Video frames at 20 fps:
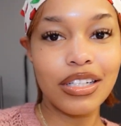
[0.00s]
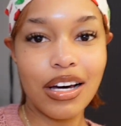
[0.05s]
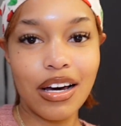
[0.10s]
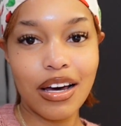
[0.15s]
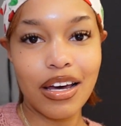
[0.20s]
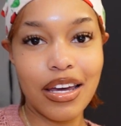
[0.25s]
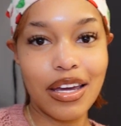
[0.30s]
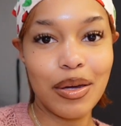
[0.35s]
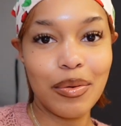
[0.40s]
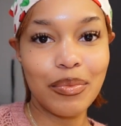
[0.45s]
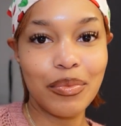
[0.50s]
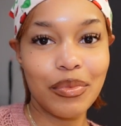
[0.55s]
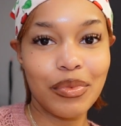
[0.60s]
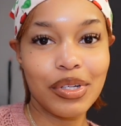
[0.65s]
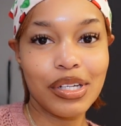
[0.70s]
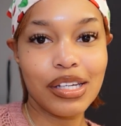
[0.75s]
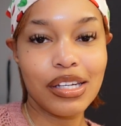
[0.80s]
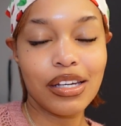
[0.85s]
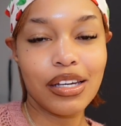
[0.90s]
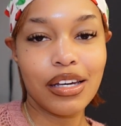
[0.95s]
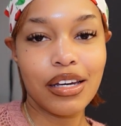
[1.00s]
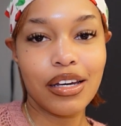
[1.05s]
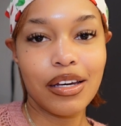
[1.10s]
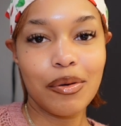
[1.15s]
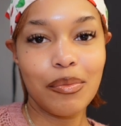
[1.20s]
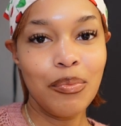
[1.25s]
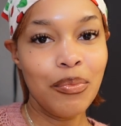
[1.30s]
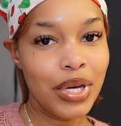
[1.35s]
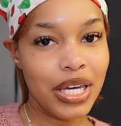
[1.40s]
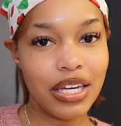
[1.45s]
time
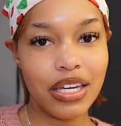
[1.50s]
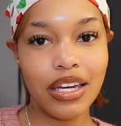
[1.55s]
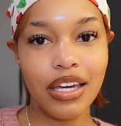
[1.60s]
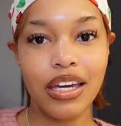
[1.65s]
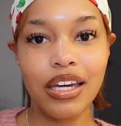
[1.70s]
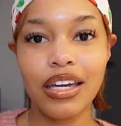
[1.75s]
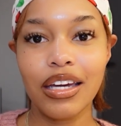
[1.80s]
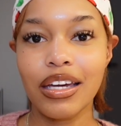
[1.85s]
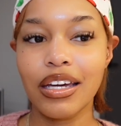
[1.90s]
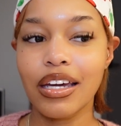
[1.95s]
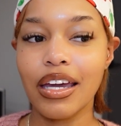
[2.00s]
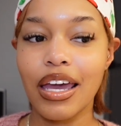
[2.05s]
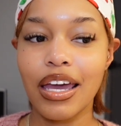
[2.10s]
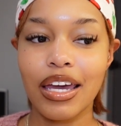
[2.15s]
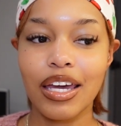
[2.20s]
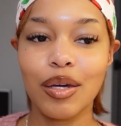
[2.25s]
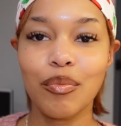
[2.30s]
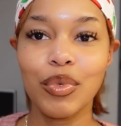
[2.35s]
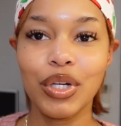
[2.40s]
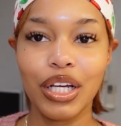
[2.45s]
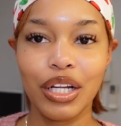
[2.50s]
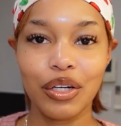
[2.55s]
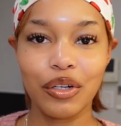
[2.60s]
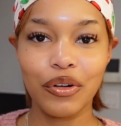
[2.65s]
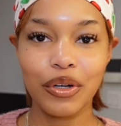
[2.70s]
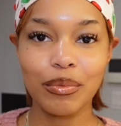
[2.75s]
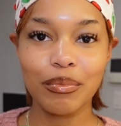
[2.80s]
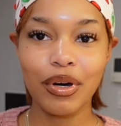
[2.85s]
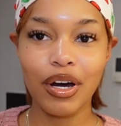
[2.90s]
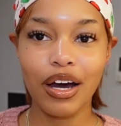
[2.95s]
making a banana
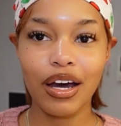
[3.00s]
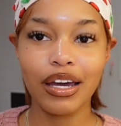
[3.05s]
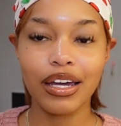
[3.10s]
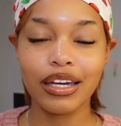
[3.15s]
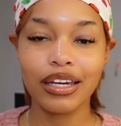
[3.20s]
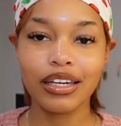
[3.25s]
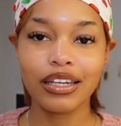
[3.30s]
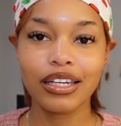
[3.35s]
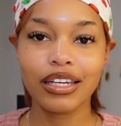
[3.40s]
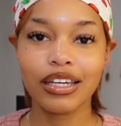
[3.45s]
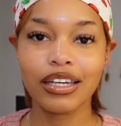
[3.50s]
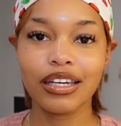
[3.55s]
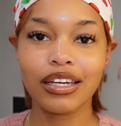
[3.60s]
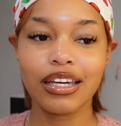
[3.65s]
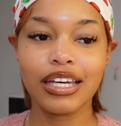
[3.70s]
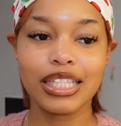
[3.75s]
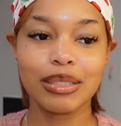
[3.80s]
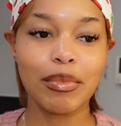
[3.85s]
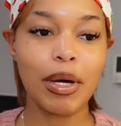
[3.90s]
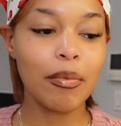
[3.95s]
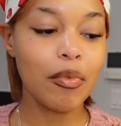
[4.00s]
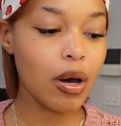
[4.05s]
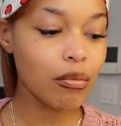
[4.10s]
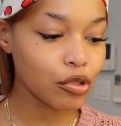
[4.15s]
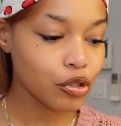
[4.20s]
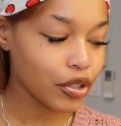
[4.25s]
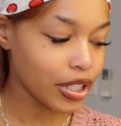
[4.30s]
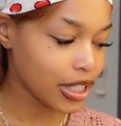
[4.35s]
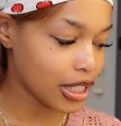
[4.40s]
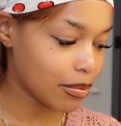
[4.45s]
cream pie. It's my
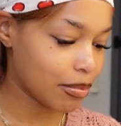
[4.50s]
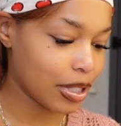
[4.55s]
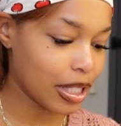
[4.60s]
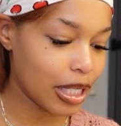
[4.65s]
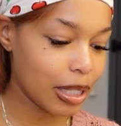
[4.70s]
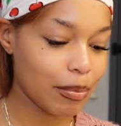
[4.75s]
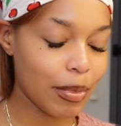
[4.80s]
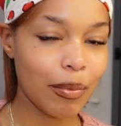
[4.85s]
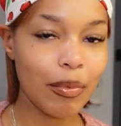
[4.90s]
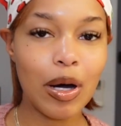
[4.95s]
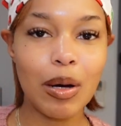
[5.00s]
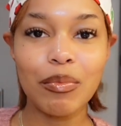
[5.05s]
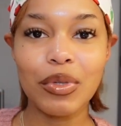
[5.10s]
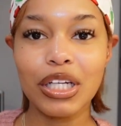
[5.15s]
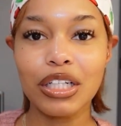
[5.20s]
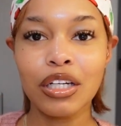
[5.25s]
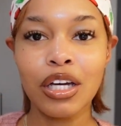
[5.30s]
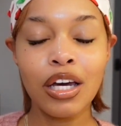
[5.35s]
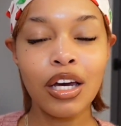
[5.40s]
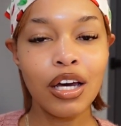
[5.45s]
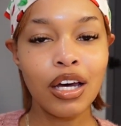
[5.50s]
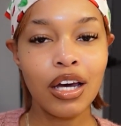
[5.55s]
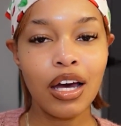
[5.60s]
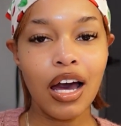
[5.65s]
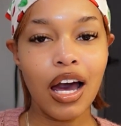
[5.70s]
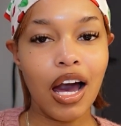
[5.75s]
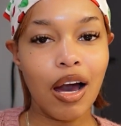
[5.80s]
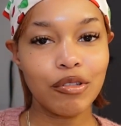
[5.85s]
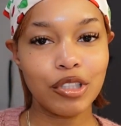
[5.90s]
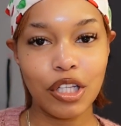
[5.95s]
mom's recipe. My mom, I
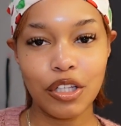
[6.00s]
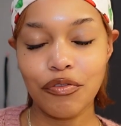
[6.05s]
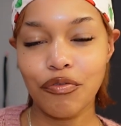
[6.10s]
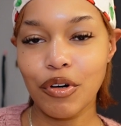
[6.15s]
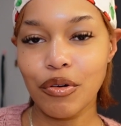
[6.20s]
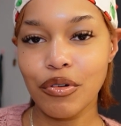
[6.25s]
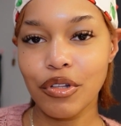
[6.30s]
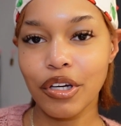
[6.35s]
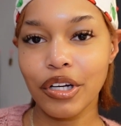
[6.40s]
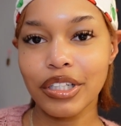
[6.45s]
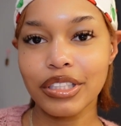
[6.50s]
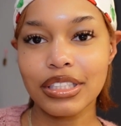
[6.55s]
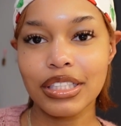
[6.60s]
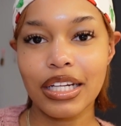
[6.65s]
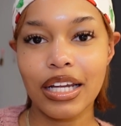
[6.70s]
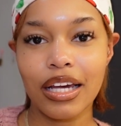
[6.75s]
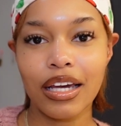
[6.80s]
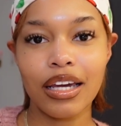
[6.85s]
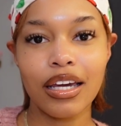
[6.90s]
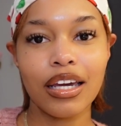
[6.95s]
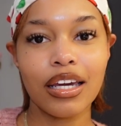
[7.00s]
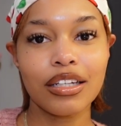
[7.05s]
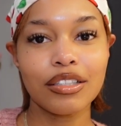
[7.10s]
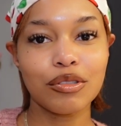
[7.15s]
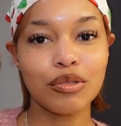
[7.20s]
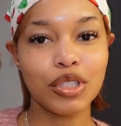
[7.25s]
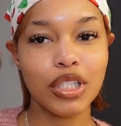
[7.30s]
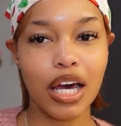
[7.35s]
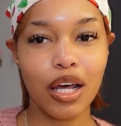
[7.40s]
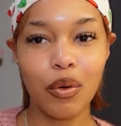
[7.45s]
was on the phone with her today. She
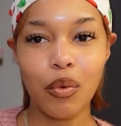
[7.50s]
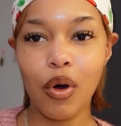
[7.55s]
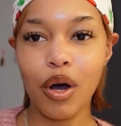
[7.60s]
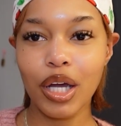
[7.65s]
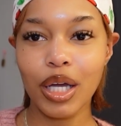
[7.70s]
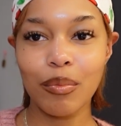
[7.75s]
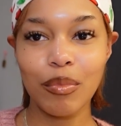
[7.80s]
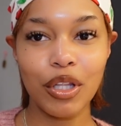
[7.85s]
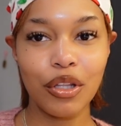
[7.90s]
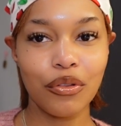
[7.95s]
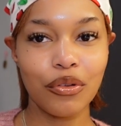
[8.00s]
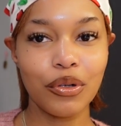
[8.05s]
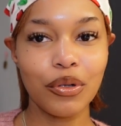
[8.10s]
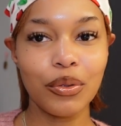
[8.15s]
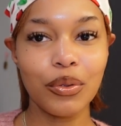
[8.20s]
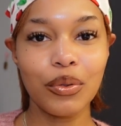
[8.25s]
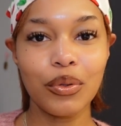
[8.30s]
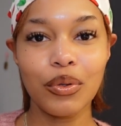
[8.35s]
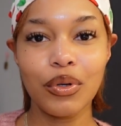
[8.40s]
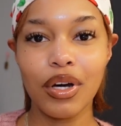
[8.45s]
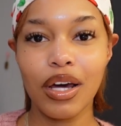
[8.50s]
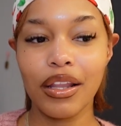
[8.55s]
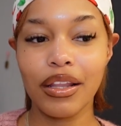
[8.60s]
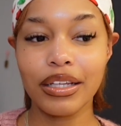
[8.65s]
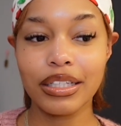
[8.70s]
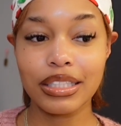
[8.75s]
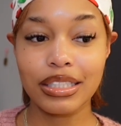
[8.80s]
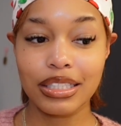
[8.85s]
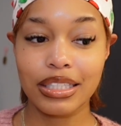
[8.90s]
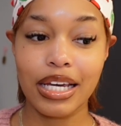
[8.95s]
was kind of walking me through the
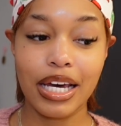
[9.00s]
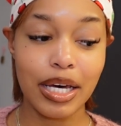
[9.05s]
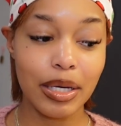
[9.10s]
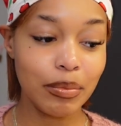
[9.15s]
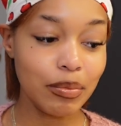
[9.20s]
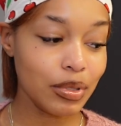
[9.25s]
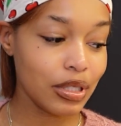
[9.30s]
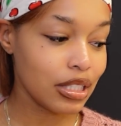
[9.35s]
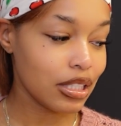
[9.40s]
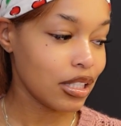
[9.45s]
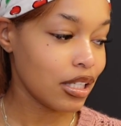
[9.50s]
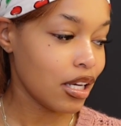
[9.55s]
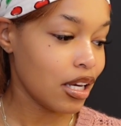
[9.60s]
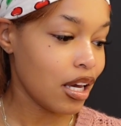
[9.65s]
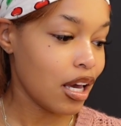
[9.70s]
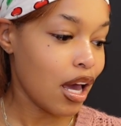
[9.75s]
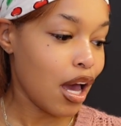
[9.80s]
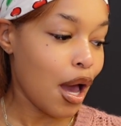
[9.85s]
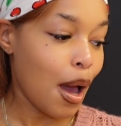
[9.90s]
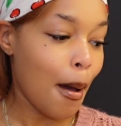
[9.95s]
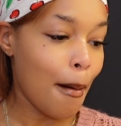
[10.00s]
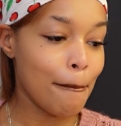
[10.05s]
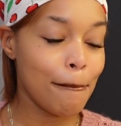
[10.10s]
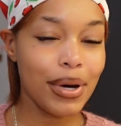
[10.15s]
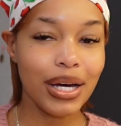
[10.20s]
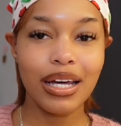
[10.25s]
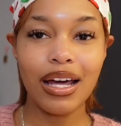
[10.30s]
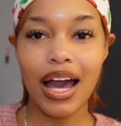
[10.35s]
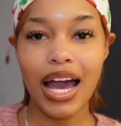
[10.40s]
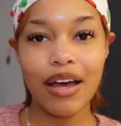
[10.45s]
steps,
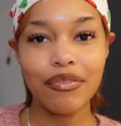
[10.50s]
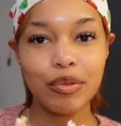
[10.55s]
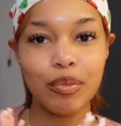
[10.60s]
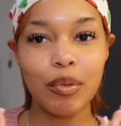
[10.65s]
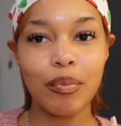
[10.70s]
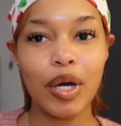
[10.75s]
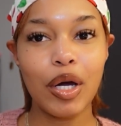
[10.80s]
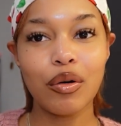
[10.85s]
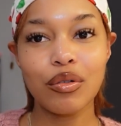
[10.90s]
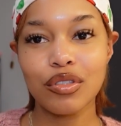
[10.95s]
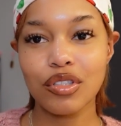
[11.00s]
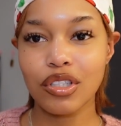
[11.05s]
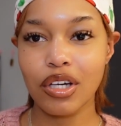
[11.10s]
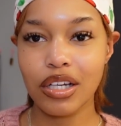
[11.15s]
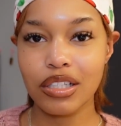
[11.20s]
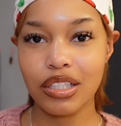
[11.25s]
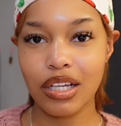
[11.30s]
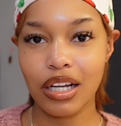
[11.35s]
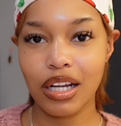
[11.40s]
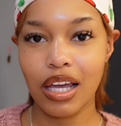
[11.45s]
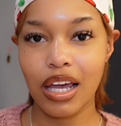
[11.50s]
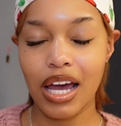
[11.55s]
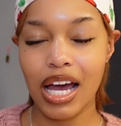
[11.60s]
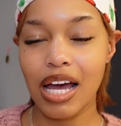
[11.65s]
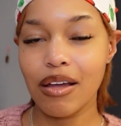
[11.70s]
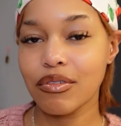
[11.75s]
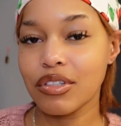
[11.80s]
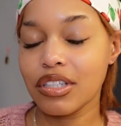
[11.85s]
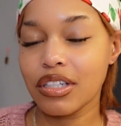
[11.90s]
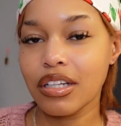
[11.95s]
but I have to put my own sauce on it. I
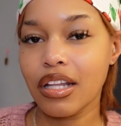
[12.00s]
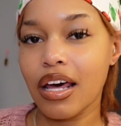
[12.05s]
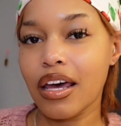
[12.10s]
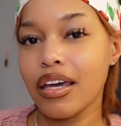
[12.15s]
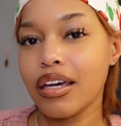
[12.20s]
have to